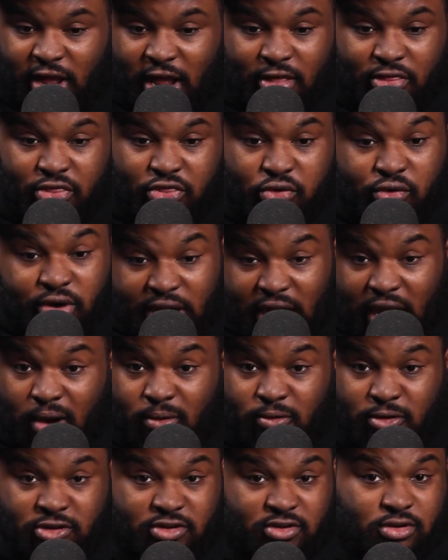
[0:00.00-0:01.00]
3
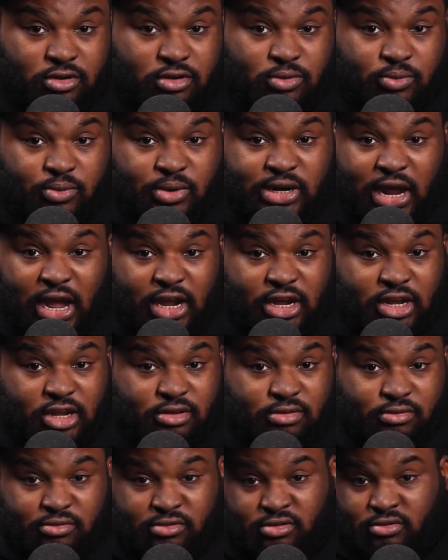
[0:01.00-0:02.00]
hours, we
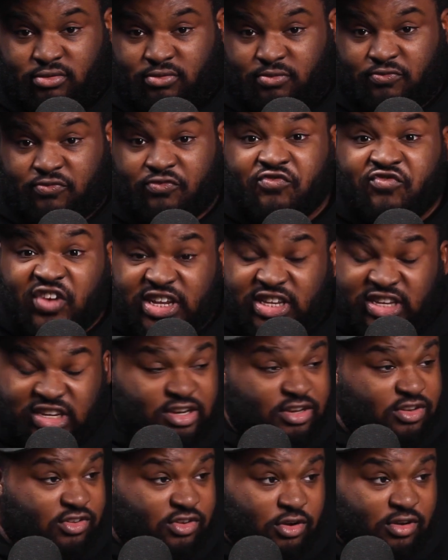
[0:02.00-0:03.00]
knocking
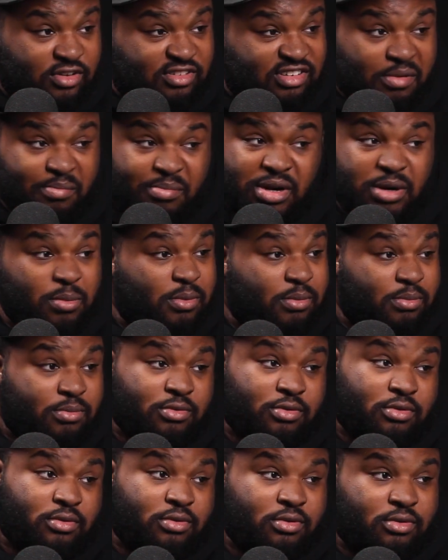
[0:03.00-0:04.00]
15 songs out minimum.
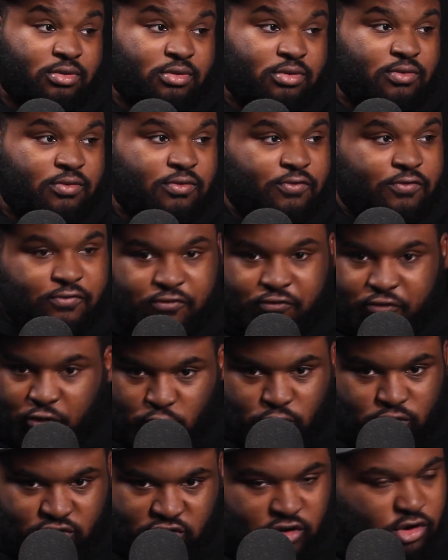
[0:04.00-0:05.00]

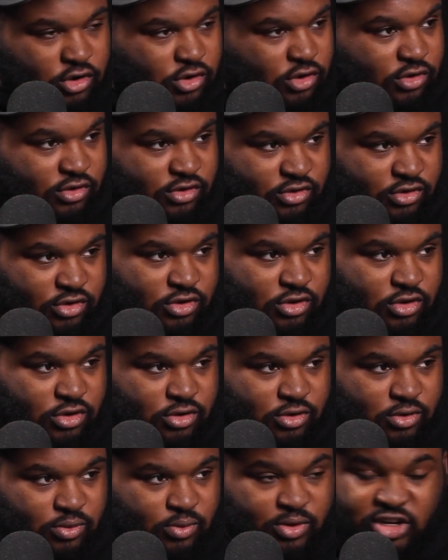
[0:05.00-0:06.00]
Full songs.
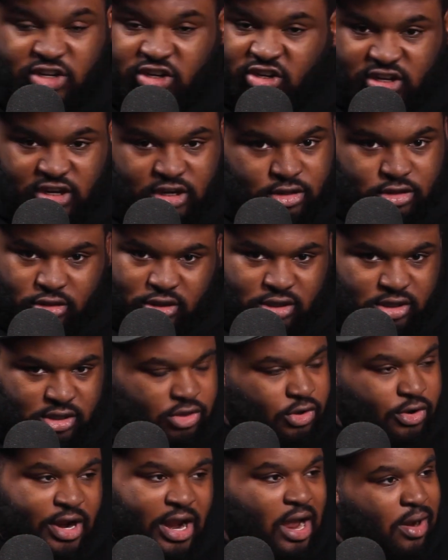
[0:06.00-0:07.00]
Mm-hmm. We just need
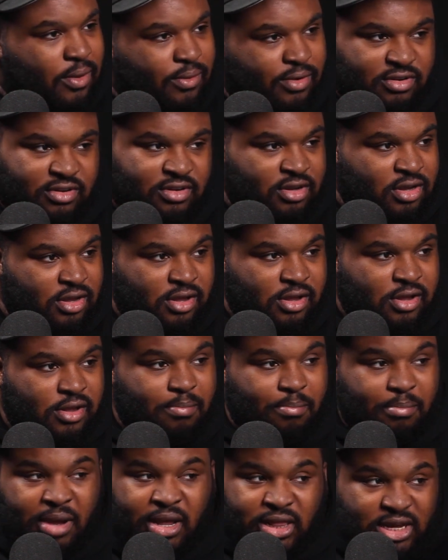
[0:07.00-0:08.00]
3 hours.
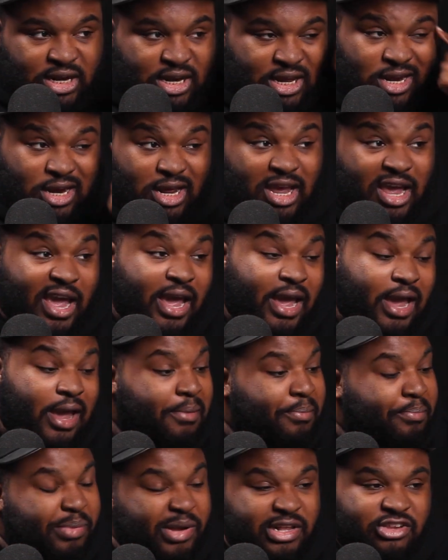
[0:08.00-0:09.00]
Melody in the
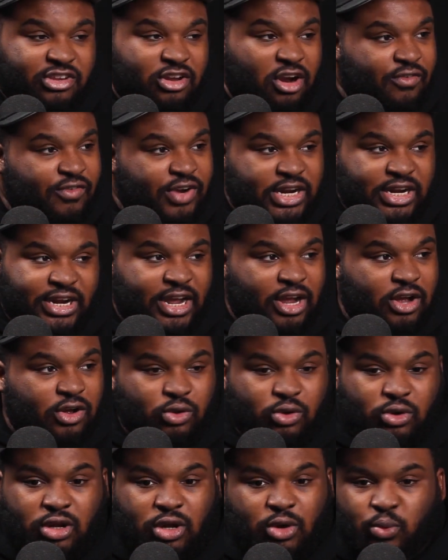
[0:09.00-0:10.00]
head, beats already
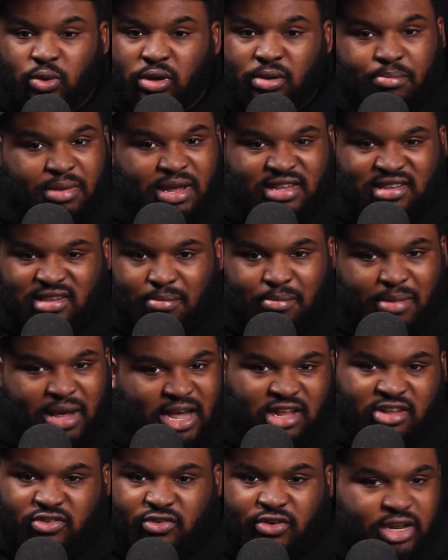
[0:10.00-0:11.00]
downloaded. We'll mix and
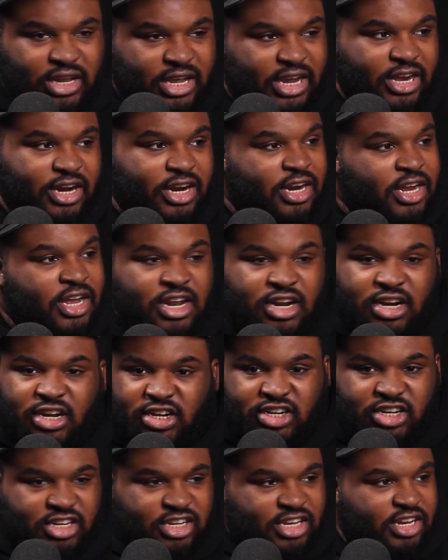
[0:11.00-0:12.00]
master it later.
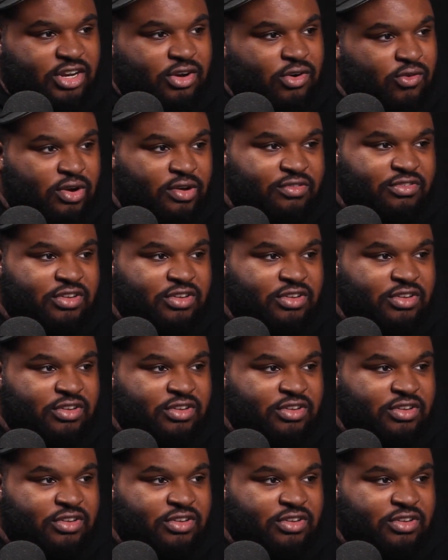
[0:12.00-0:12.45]
Let's just get the roughs